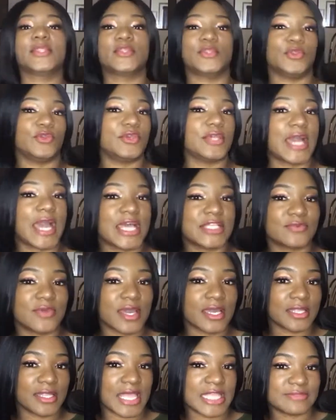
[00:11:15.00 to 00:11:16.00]
Do you guys
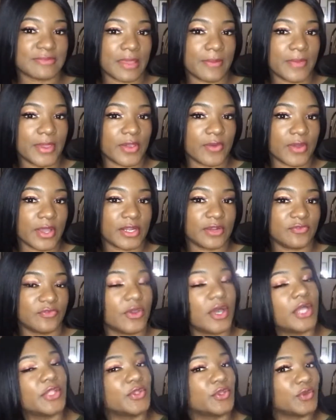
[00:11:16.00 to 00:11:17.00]
recognize my background? If
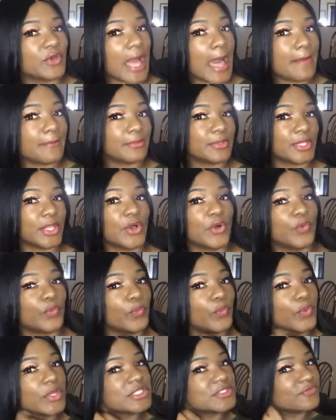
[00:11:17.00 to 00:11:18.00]
y'all do, comment below
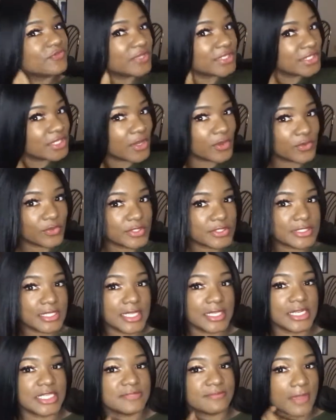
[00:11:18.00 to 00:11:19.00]
which video you
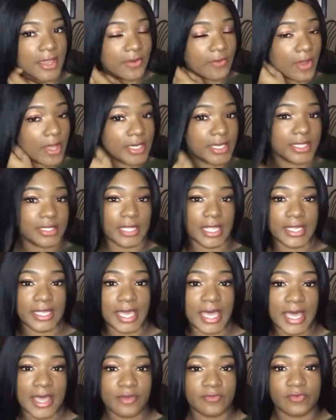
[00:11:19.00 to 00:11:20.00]
seen this background in. Like,
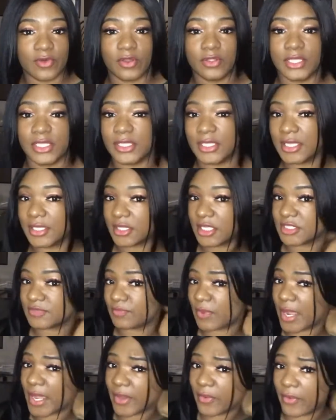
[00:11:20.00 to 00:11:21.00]
I've only did this
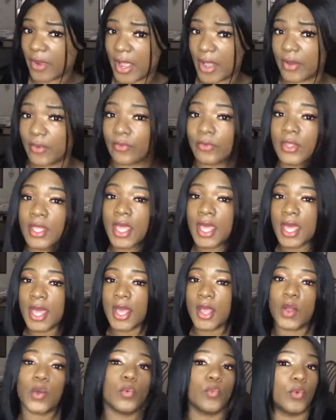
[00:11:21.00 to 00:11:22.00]
background
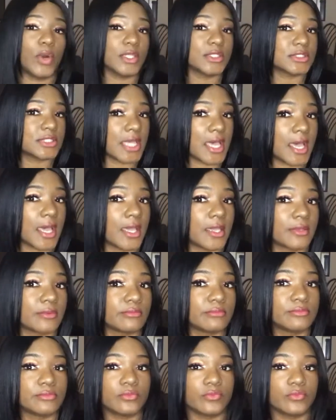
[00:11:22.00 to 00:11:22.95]
one time.